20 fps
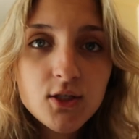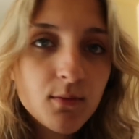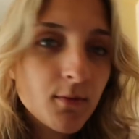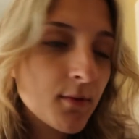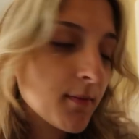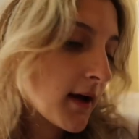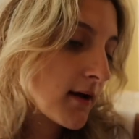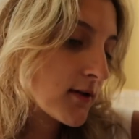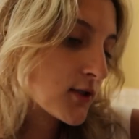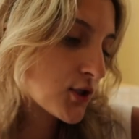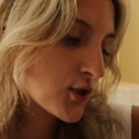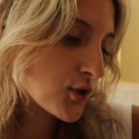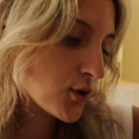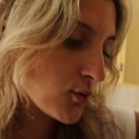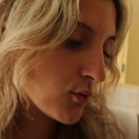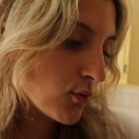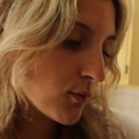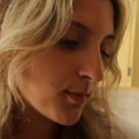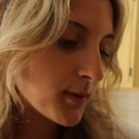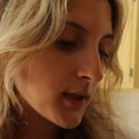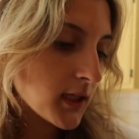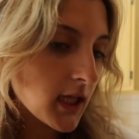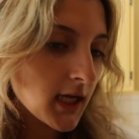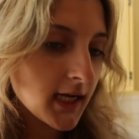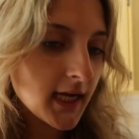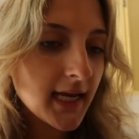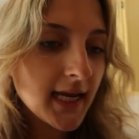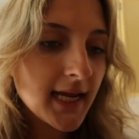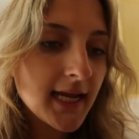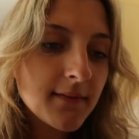so I'm about to
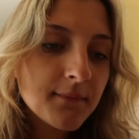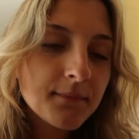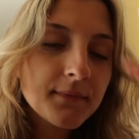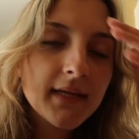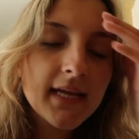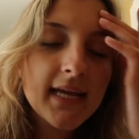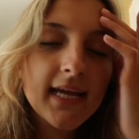plug it in,